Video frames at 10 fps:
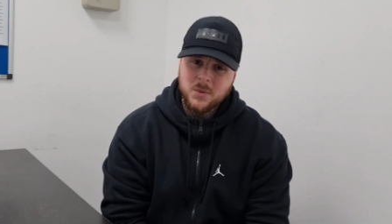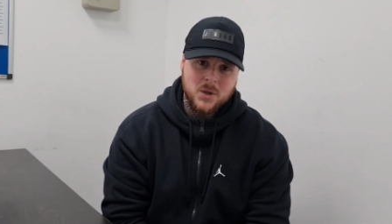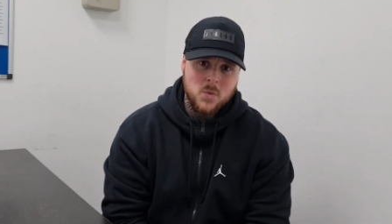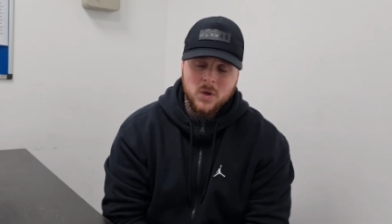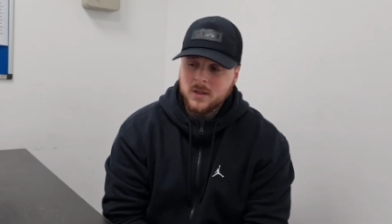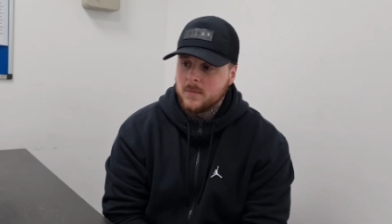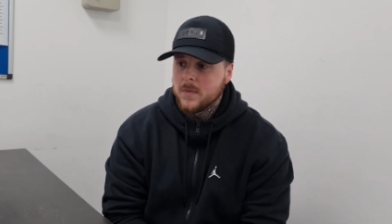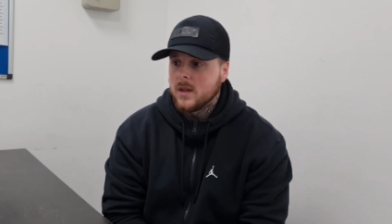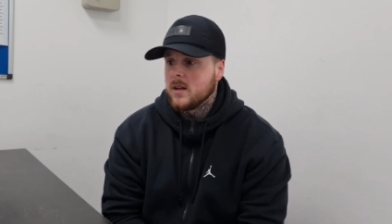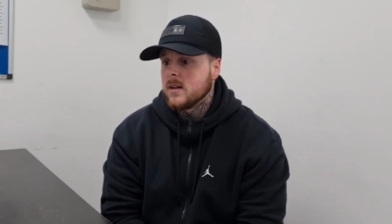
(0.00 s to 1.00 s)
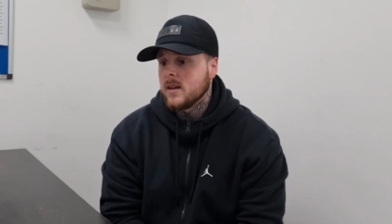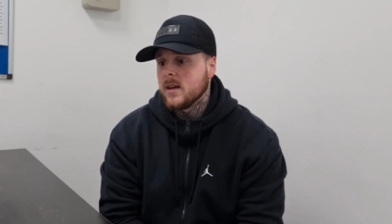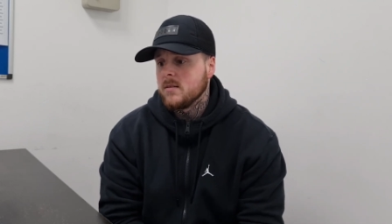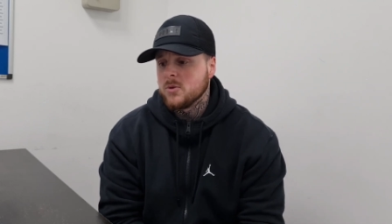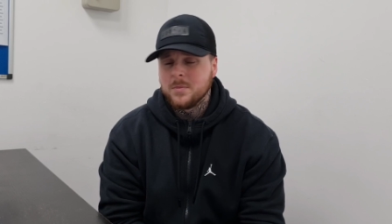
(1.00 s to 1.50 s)
I don't know why,
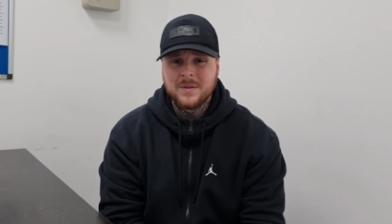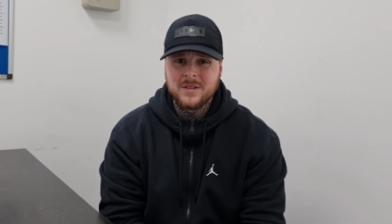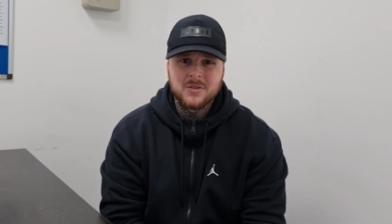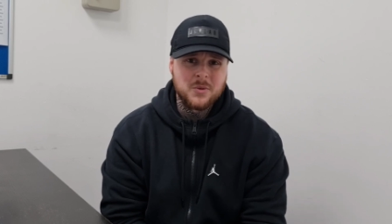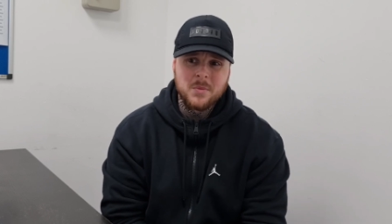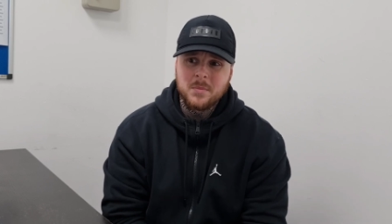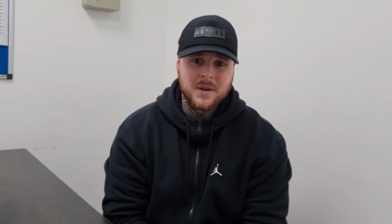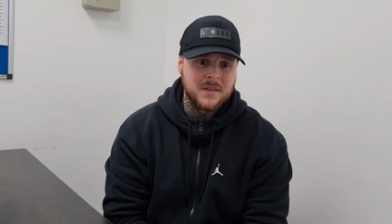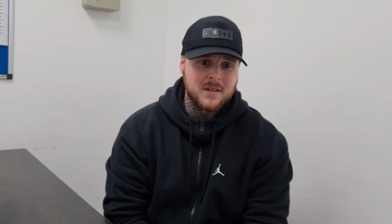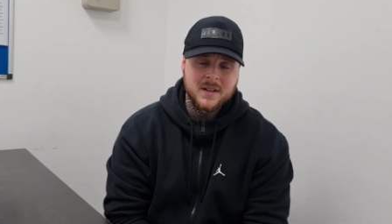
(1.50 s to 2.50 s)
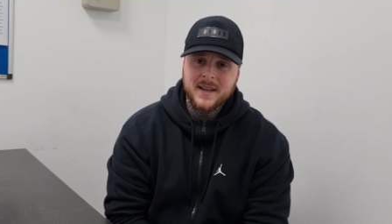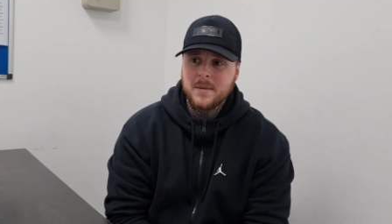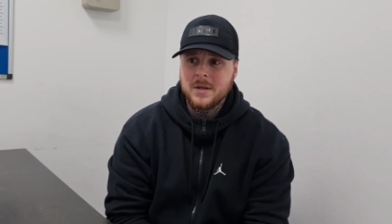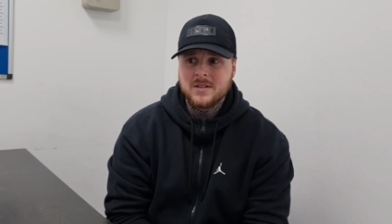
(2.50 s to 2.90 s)
okay. It could be to do my breathing, okay.